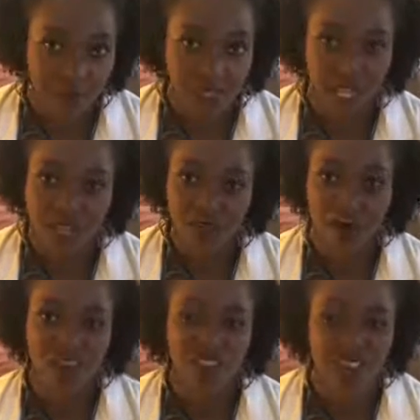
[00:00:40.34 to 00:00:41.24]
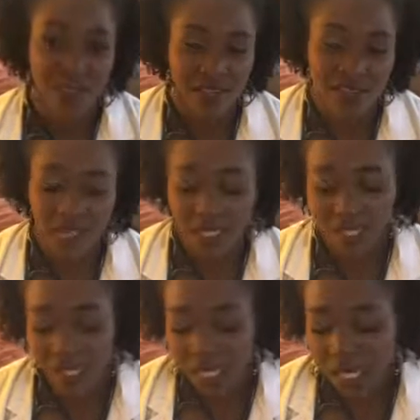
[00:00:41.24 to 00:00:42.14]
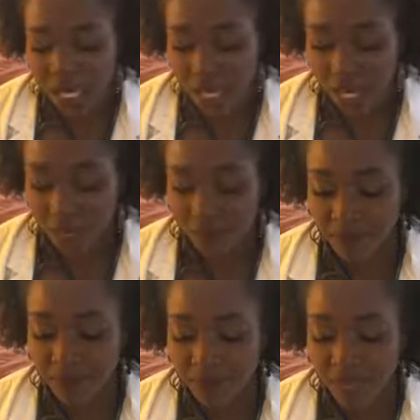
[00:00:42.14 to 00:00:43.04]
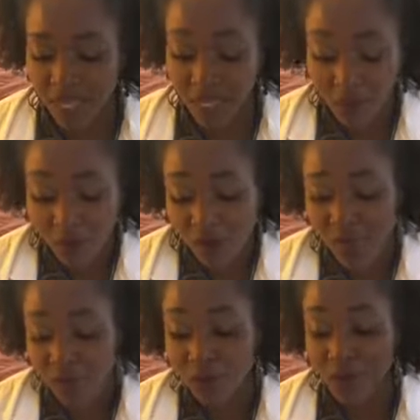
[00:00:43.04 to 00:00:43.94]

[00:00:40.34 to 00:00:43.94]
complaint, especially seasonally. And the grandmother